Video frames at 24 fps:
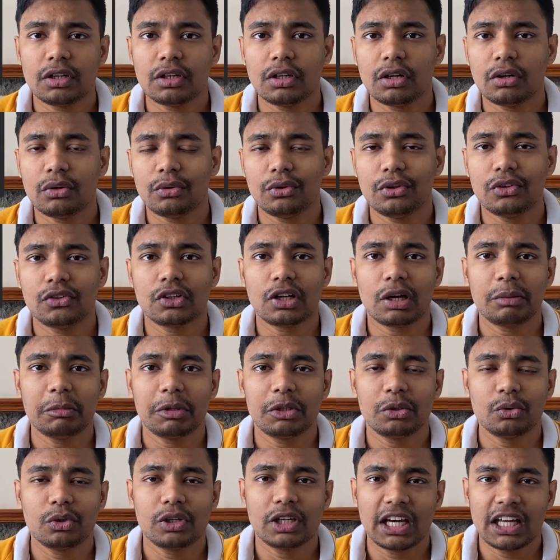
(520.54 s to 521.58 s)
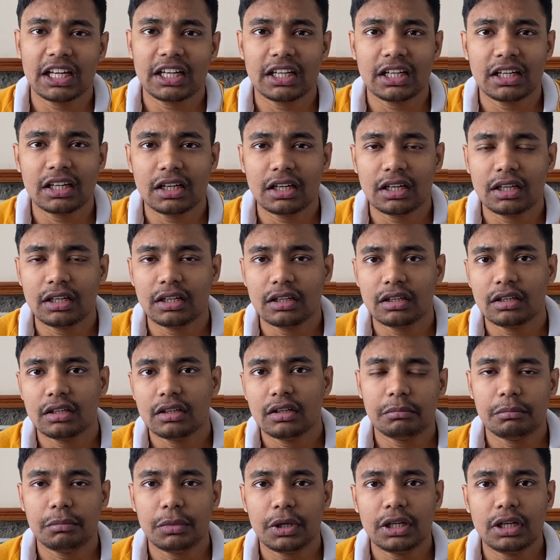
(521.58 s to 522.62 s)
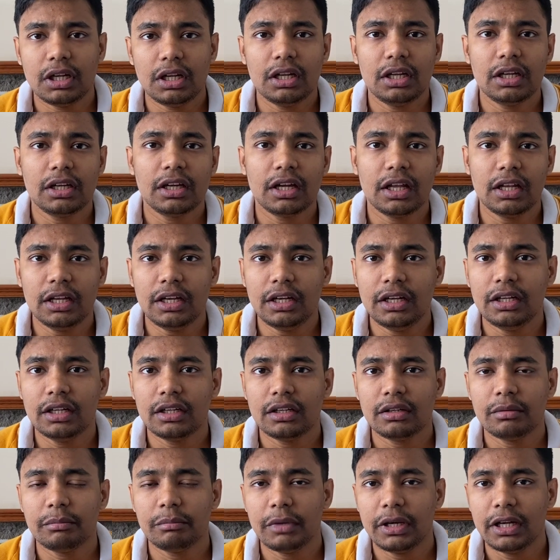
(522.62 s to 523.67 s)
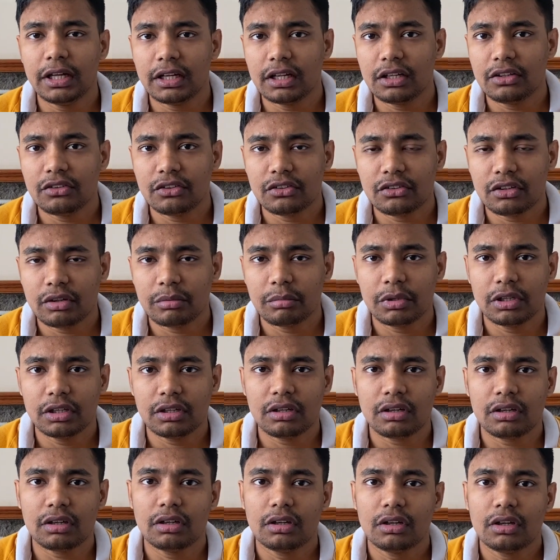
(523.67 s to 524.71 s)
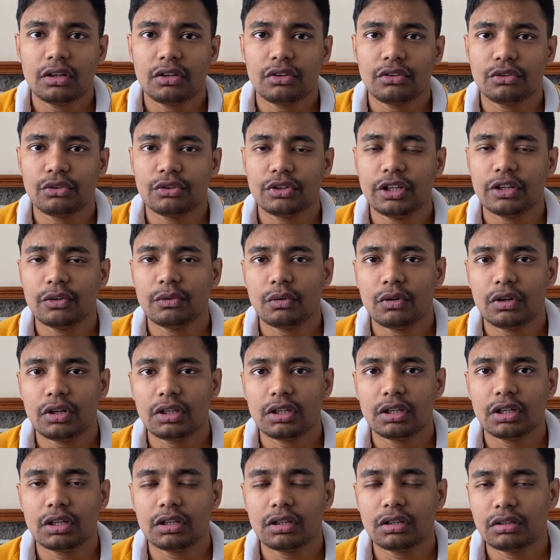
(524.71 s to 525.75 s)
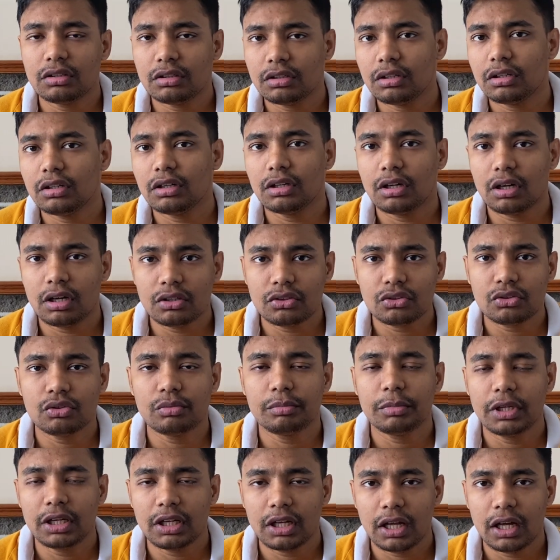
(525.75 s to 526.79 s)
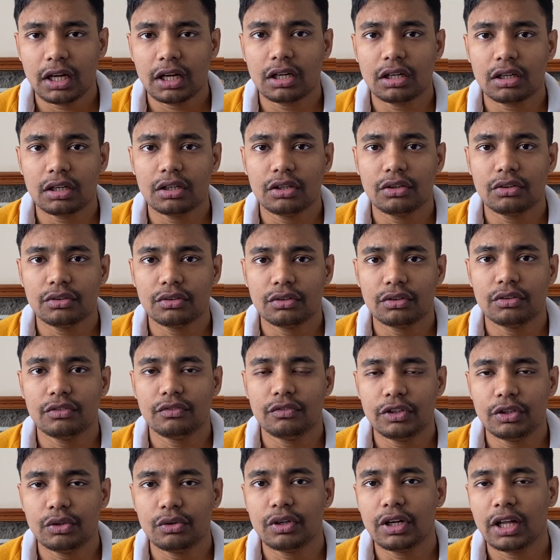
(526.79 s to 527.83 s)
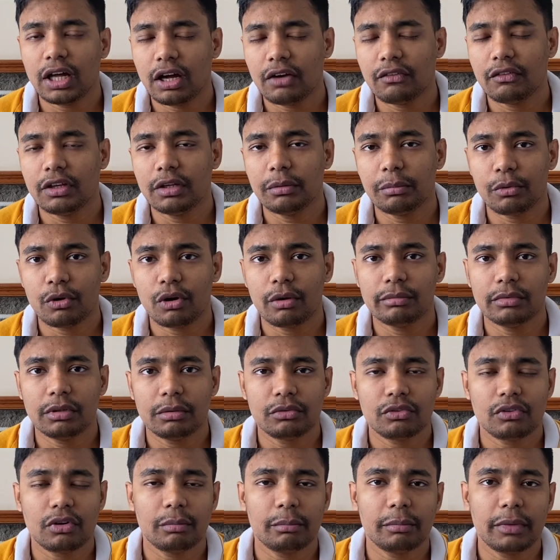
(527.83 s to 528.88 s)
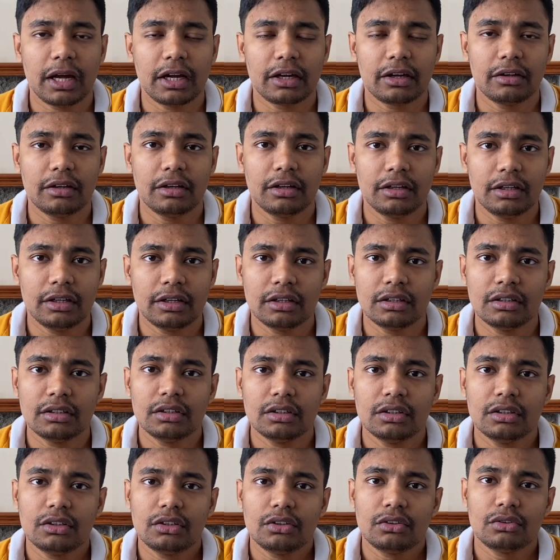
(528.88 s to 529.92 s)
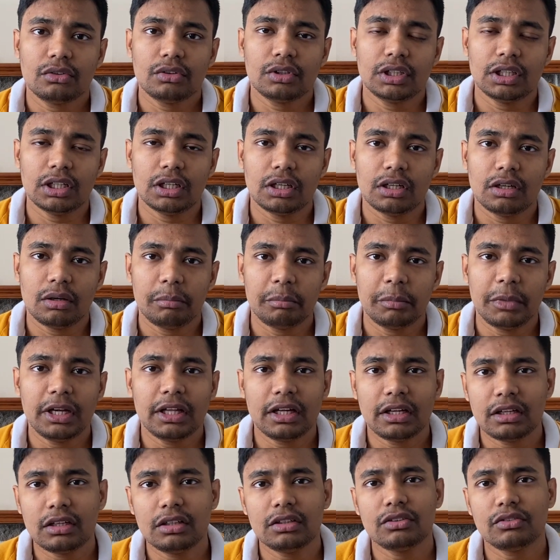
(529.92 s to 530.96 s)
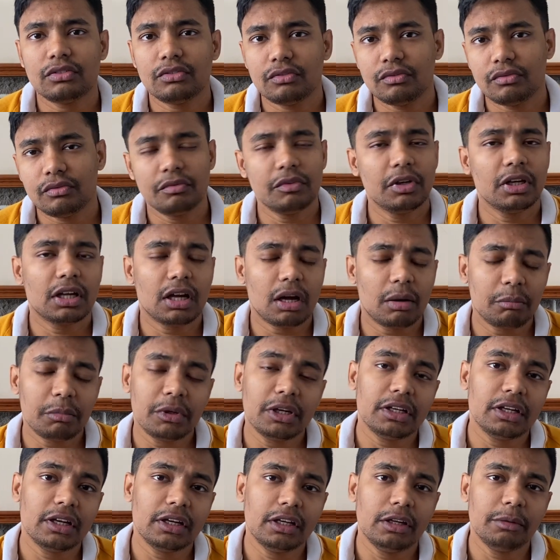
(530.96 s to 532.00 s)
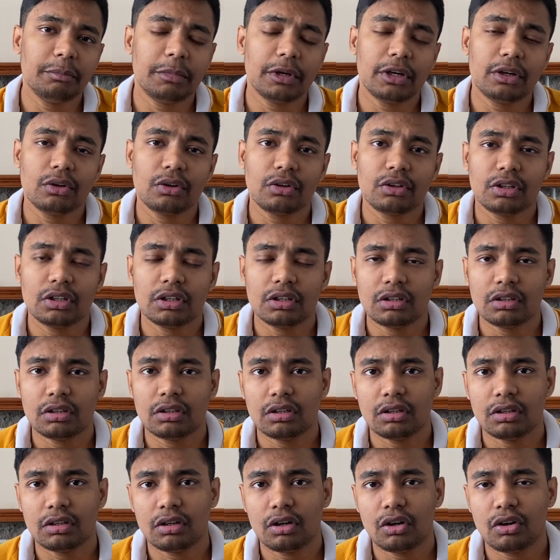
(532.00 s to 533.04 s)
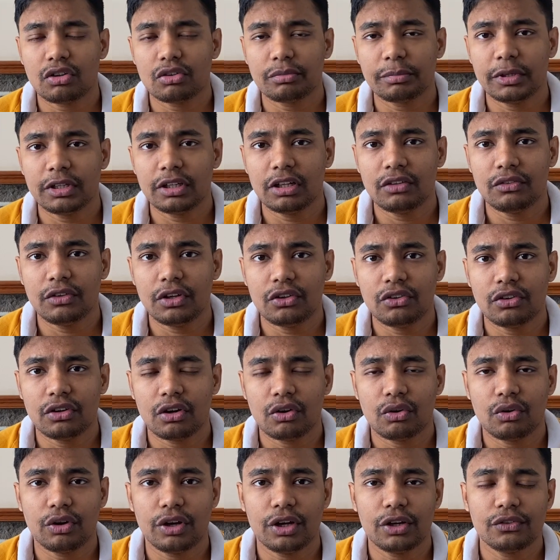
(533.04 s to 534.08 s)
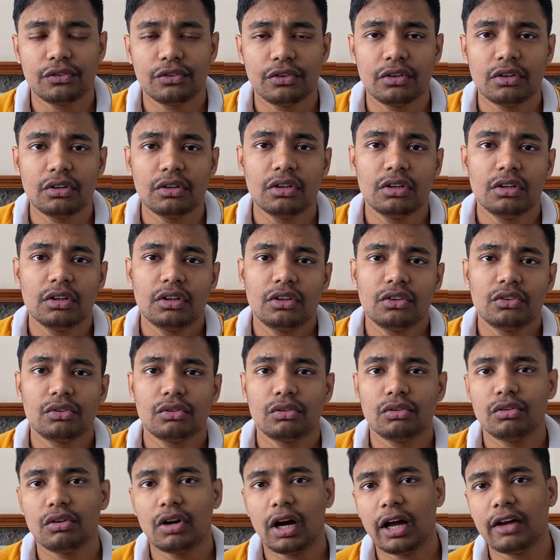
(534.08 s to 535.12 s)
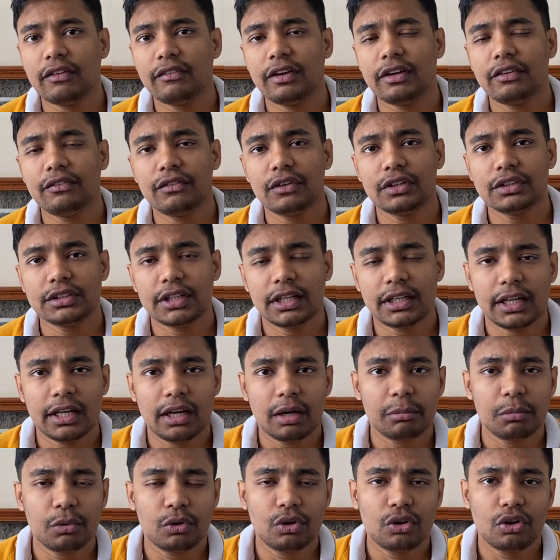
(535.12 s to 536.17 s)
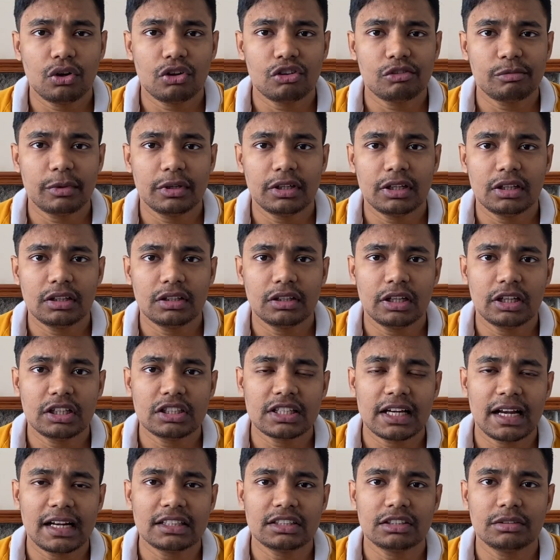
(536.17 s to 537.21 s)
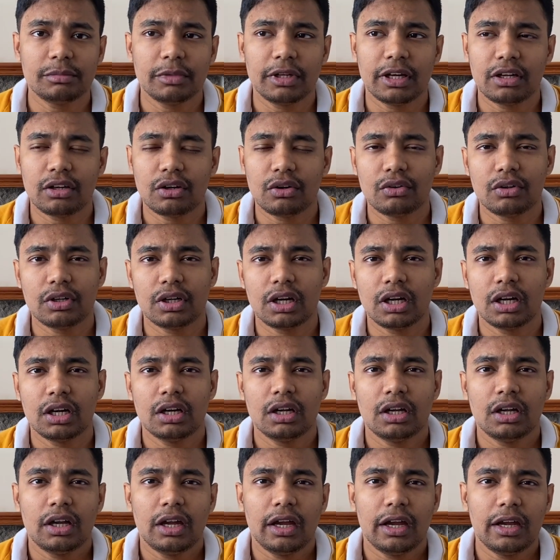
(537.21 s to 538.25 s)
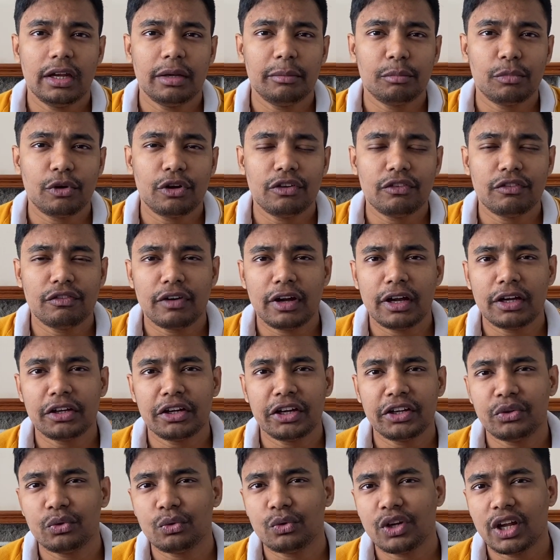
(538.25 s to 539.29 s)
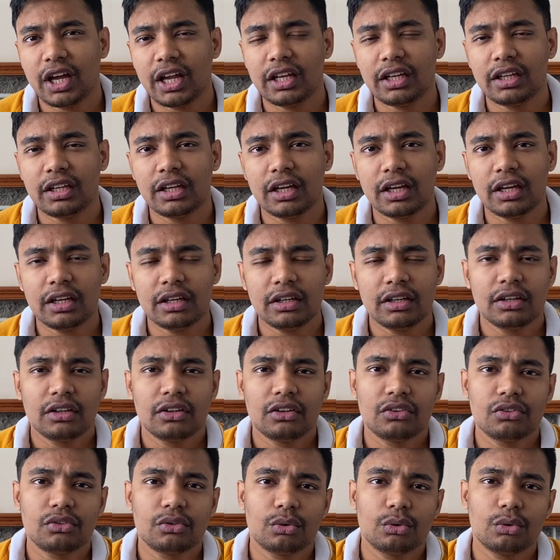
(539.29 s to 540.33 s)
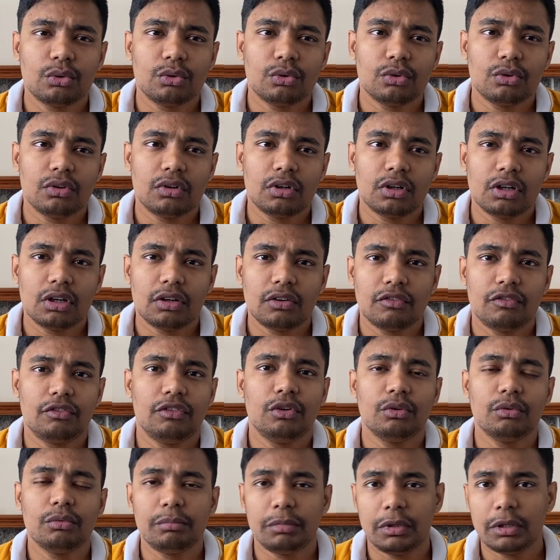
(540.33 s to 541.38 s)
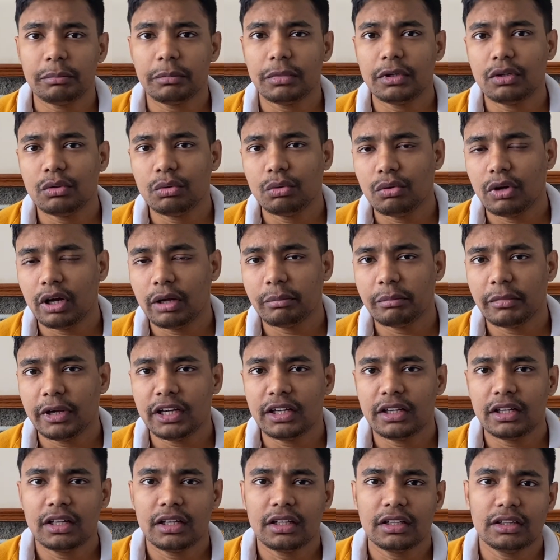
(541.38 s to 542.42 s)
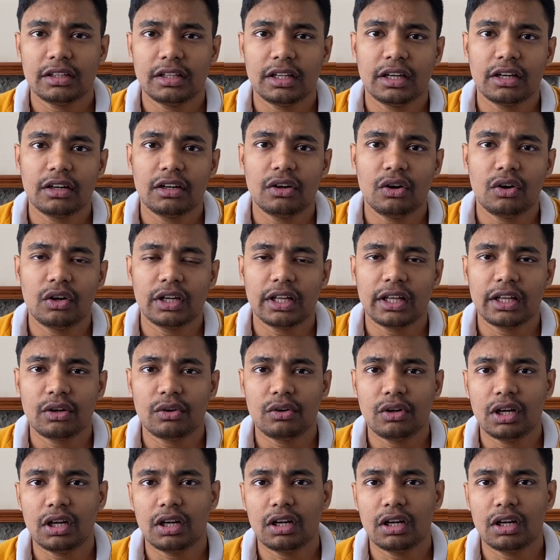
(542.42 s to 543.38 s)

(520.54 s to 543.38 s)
who is coming to Canada and burdening Canadian medical system here. So they want us to be like, we don't have any problems from back in India. So medicals will completely depend on the hospital which you are going for. So I went for Chennai Apollo Hospital. They charged me around 8.5k to 9k. So few people who I met, they got around